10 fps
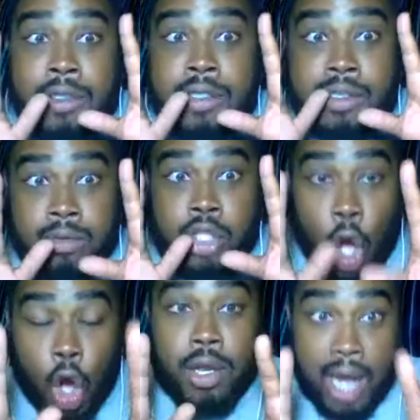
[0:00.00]
turned
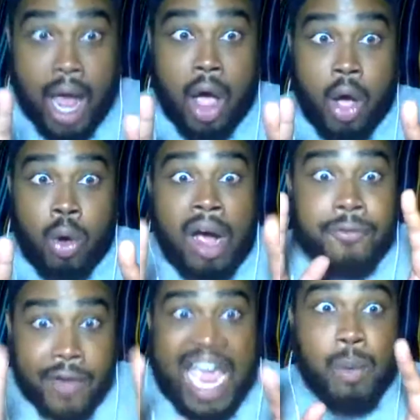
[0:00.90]
down a
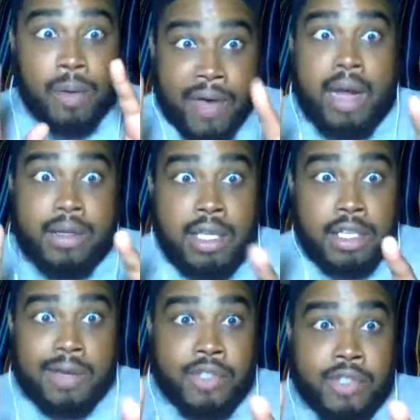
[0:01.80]
fight with Valentina Shevchenko.